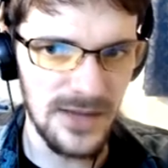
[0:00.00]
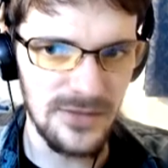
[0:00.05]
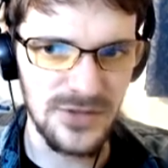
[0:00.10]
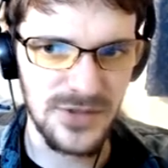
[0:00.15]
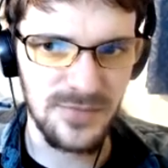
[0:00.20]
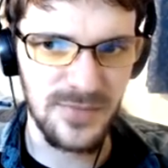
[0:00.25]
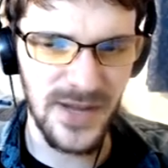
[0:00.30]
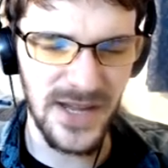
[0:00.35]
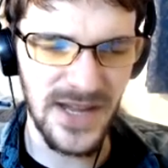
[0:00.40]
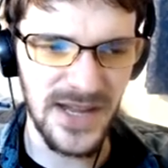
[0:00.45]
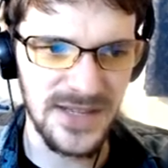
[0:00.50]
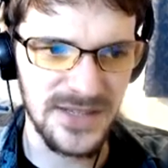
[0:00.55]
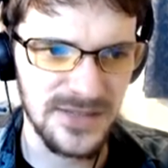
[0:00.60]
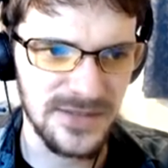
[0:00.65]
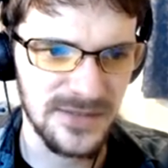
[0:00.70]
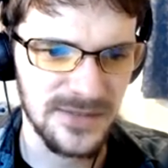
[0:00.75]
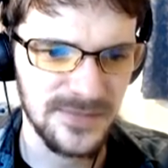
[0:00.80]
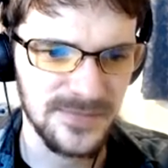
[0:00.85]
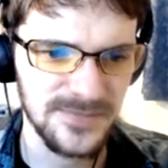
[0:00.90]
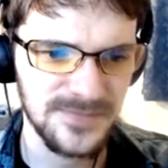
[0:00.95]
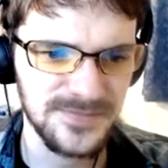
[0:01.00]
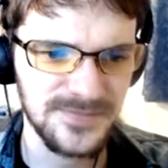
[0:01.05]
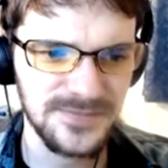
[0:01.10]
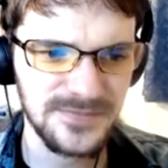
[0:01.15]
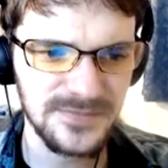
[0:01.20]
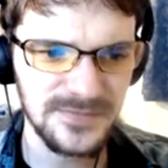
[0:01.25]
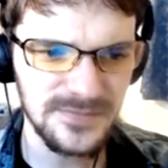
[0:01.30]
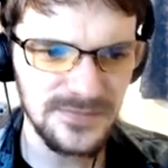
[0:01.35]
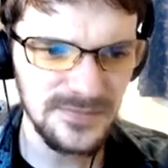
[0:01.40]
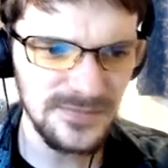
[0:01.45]
That was bad.
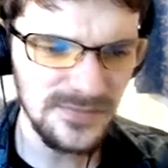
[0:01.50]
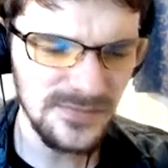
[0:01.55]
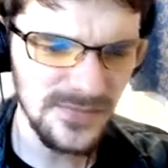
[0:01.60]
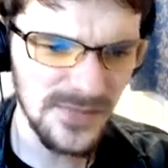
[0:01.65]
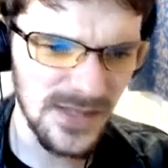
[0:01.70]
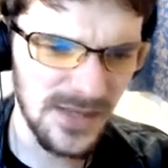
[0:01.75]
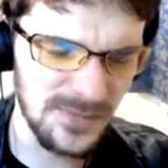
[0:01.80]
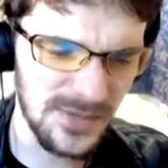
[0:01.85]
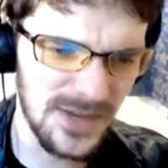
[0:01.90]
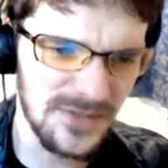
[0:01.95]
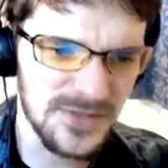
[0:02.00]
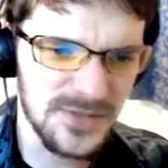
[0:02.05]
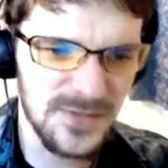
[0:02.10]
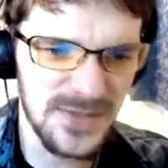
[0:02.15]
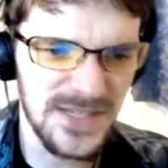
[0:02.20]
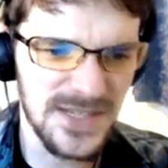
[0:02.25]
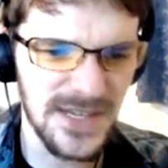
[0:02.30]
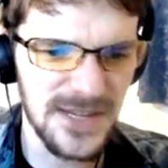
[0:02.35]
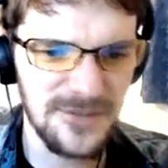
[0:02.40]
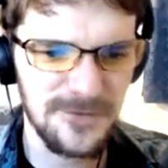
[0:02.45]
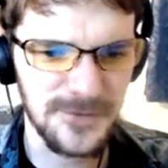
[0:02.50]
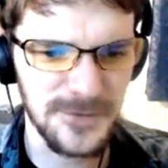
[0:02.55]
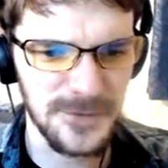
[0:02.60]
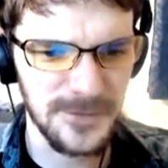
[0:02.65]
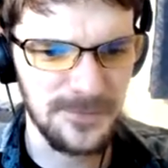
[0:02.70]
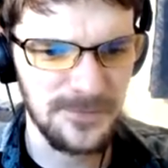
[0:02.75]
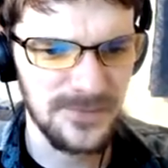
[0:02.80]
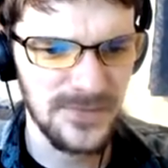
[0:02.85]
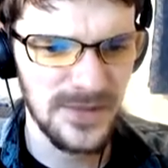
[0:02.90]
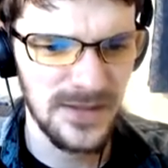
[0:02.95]
I'm gonna have to be
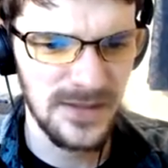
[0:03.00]
careful.